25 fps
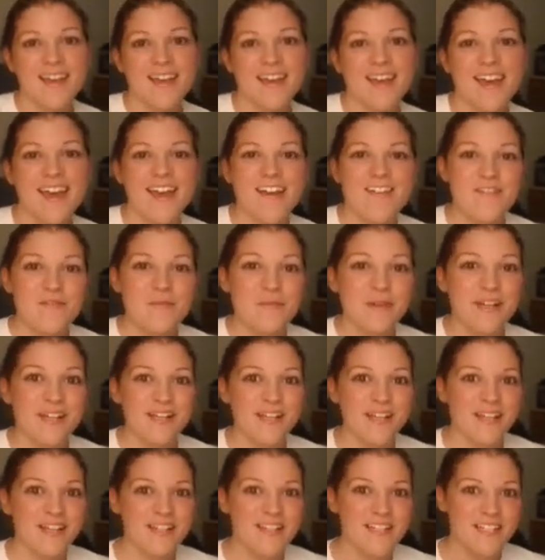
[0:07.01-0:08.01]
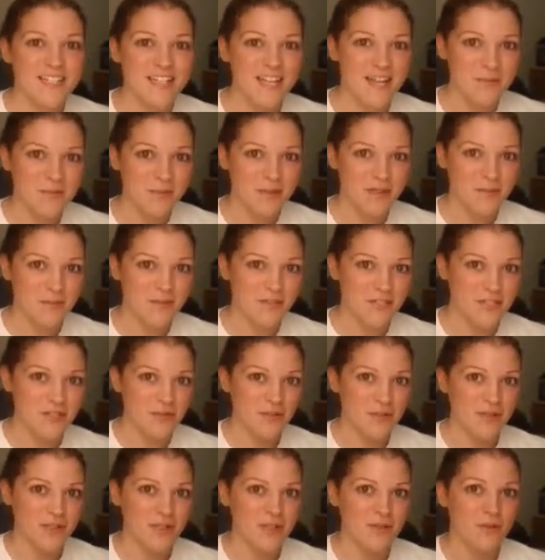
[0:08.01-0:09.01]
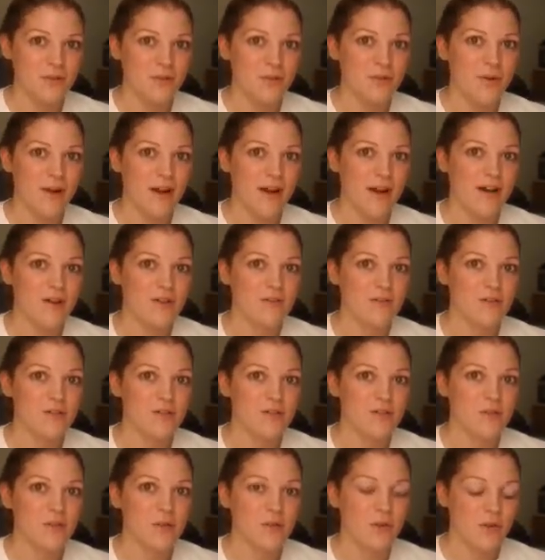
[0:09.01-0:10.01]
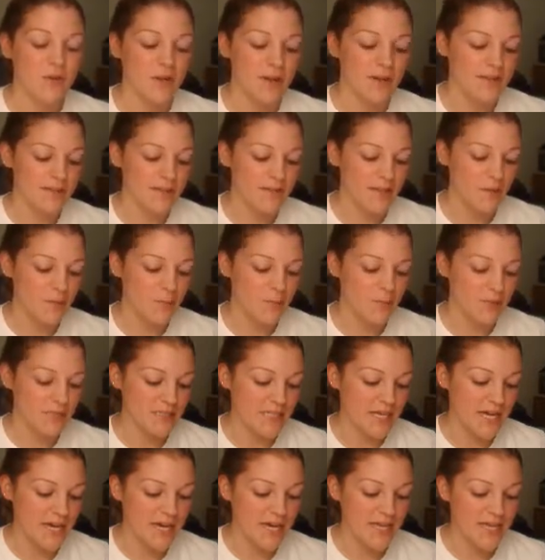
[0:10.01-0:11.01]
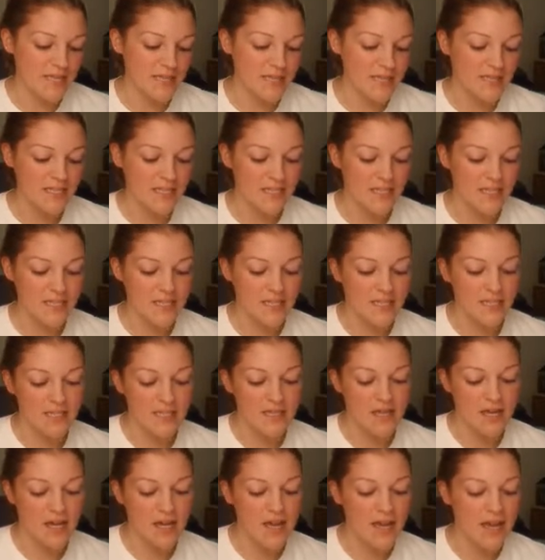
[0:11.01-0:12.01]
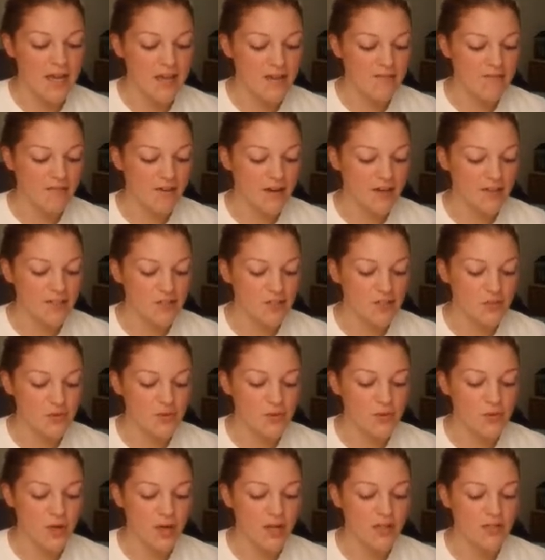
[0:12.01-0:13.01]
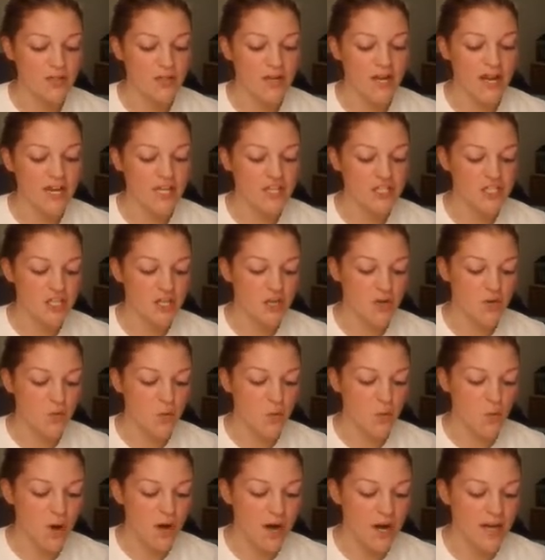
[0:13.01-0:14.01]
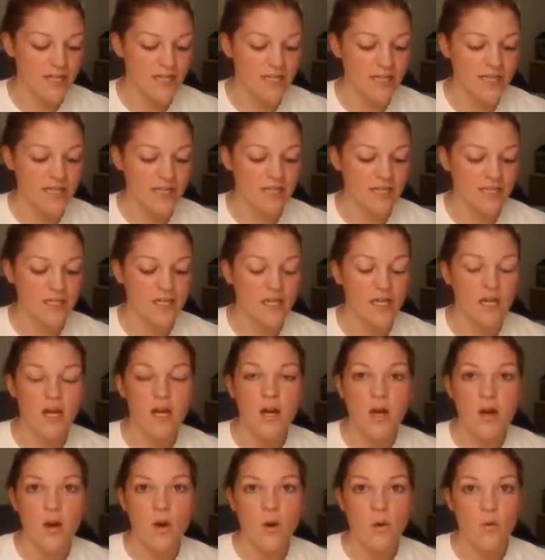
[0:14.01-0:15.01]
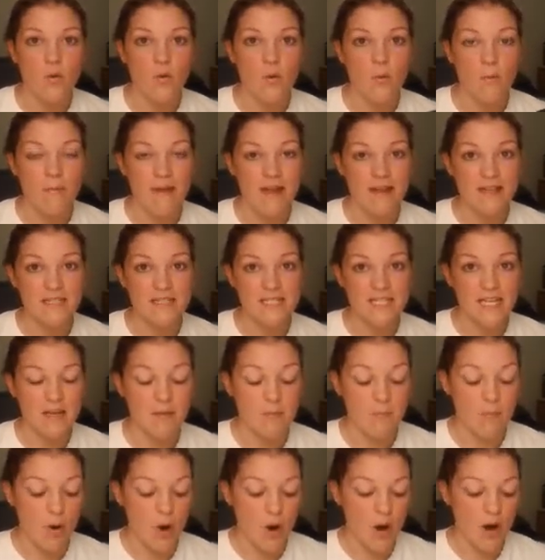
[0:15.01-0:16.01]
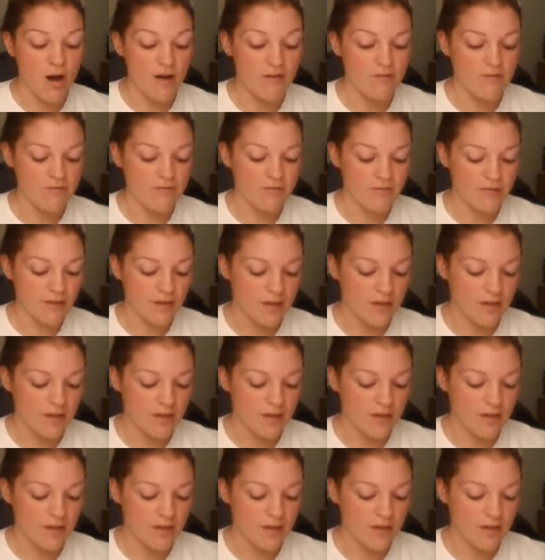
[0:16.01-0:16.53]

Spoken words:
Hey everybody, today I'm going to be showing you how to correctly apply the Avon True Color Eyeshadow Quad in Romantic Mauve.